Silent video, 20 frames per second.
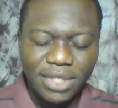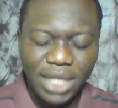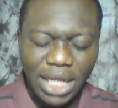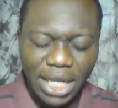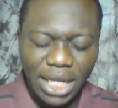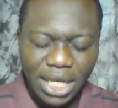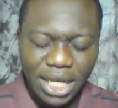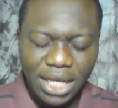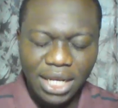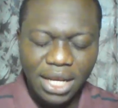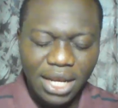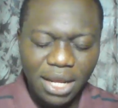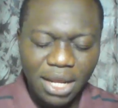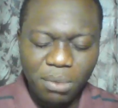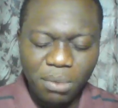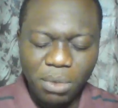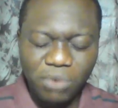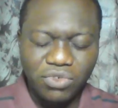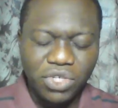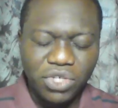In the name
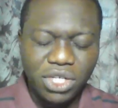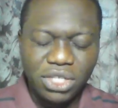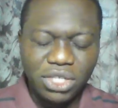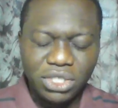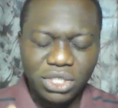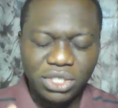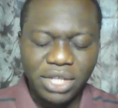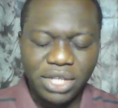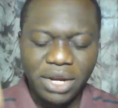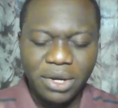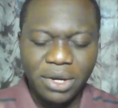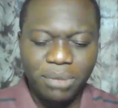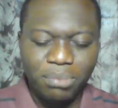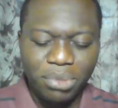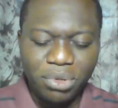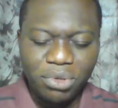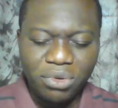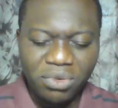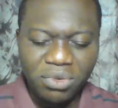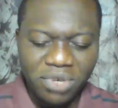of Jesus, I
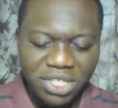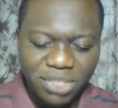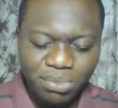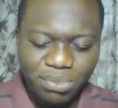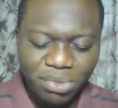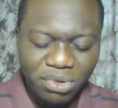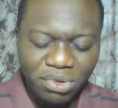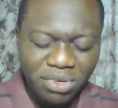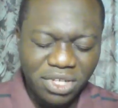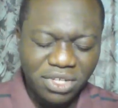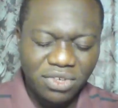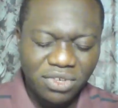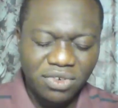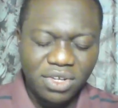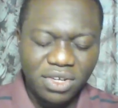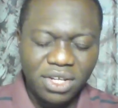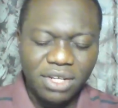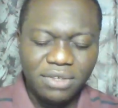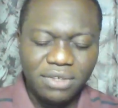rebuke respiratory